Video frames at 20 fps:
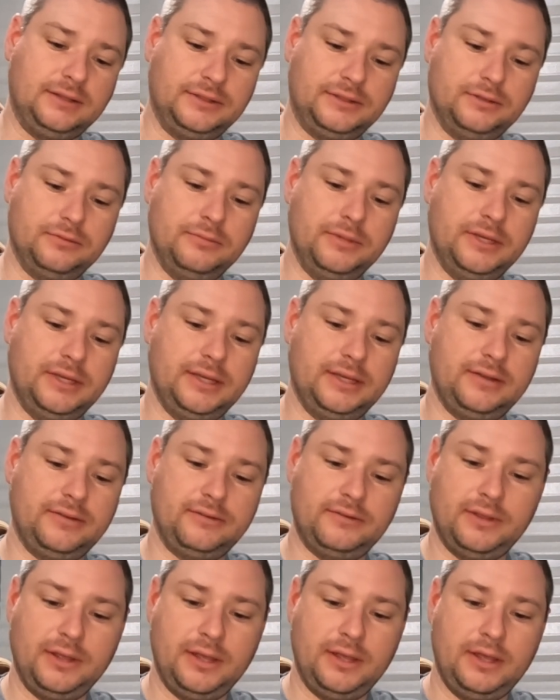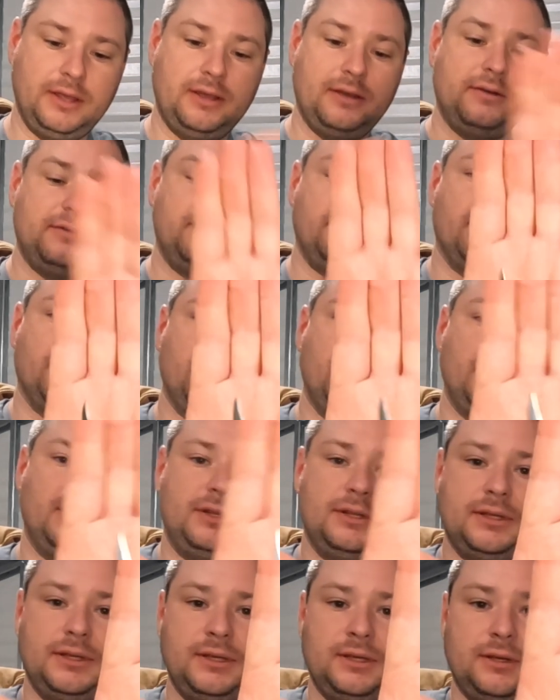a little bit for
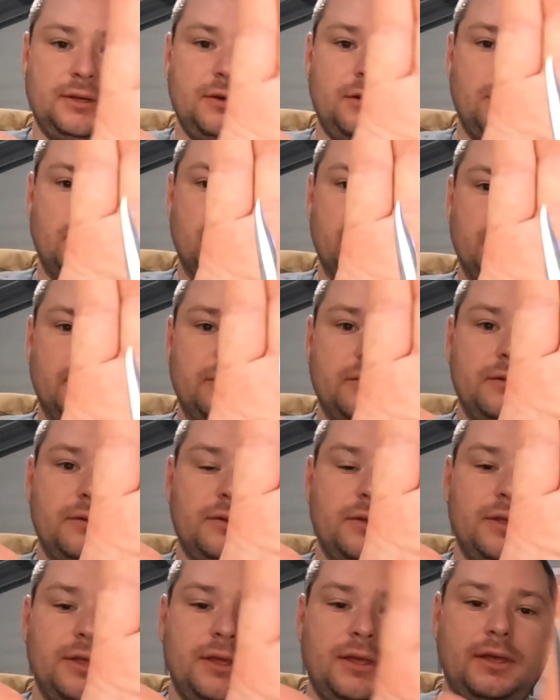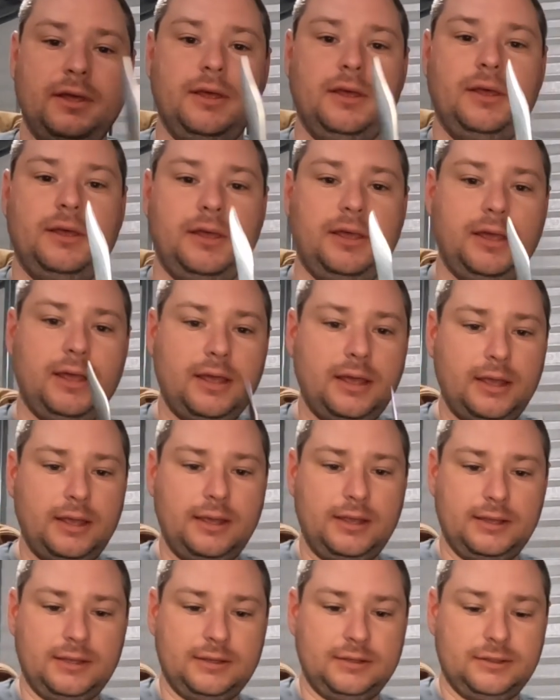whittling, carving,
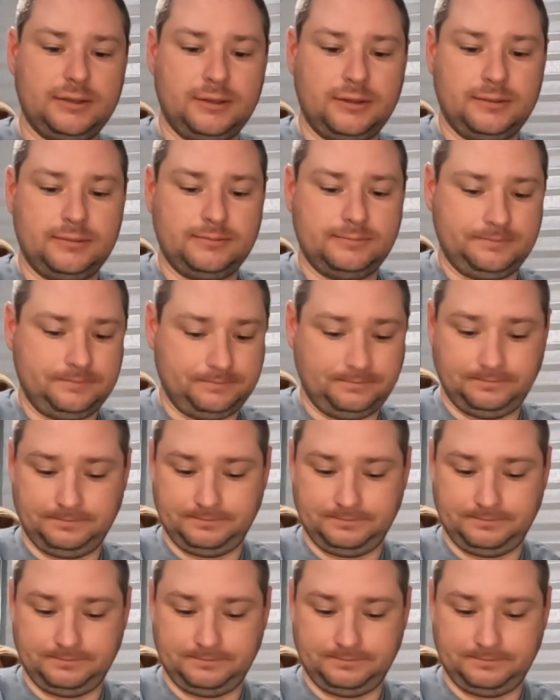and